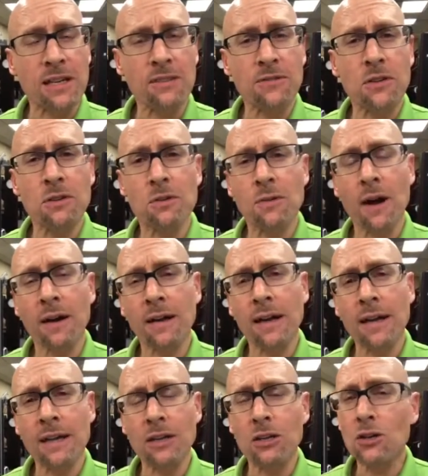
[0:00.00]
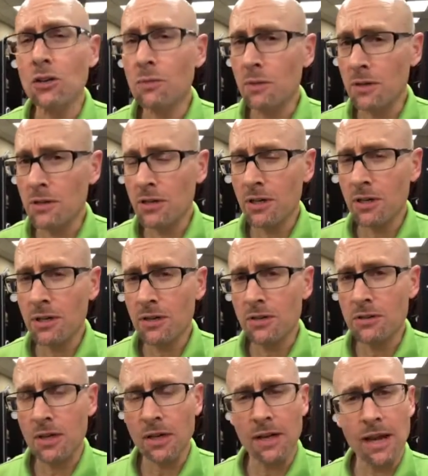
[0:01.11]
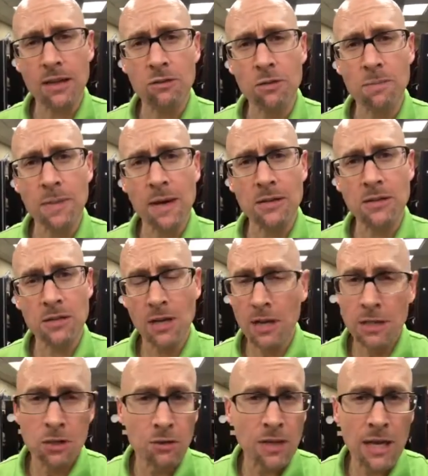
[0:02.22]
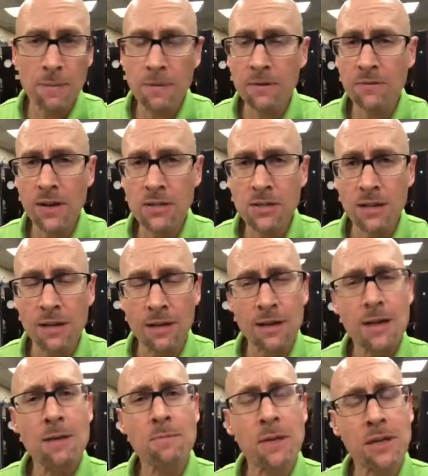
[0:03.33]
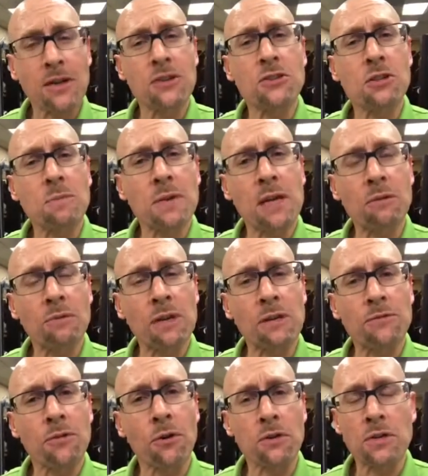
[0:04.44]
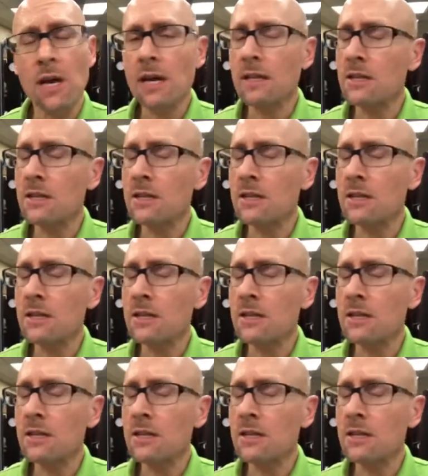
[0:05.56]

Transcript: If you are getting good returns on an annual basis, you keep investing because you're being reinforced.